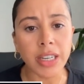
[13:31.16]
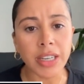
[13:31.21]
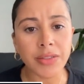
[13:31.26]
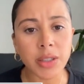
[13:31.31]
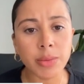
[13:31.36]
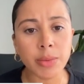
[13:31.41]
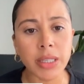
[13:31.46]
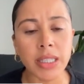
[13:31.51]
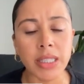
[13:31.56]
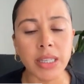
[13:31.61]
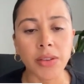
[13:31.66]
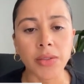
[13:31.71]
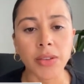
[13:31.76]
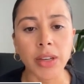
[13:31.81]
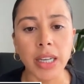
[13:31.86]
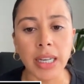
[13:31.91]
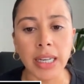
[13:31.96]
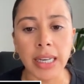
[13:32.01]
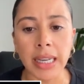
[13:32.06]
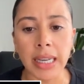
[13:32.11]
Lyft
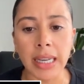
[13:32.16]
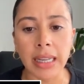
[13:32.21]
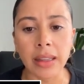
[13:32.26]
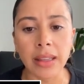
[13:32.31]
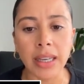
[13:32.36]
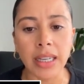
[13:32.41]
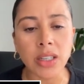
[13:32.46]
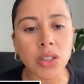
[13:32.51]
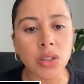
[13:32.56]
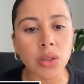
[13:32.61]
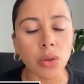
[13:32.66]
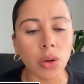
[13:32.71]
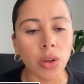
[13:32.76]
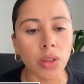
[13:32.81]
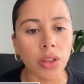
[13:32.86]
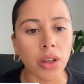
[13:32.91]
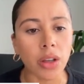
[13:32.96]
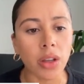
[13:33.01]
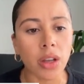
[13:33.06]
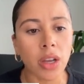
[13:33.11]
specifically, they saw
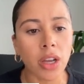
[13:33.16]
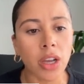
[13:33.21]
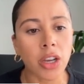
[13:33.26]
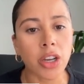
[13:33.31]
that,